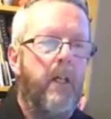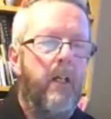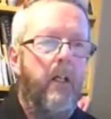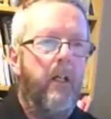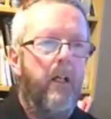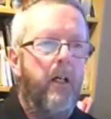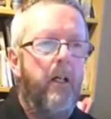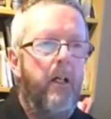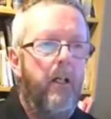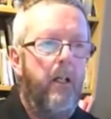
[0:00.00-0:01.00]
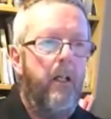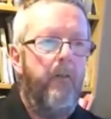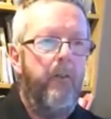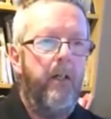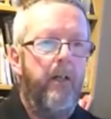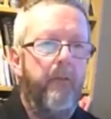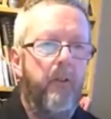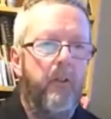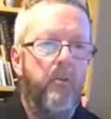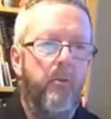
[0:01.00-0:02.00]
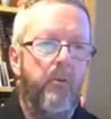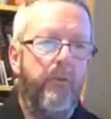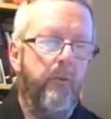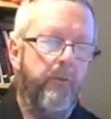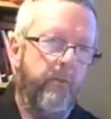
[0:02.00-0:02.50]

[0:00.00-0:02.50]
that. If you haven't got all sorts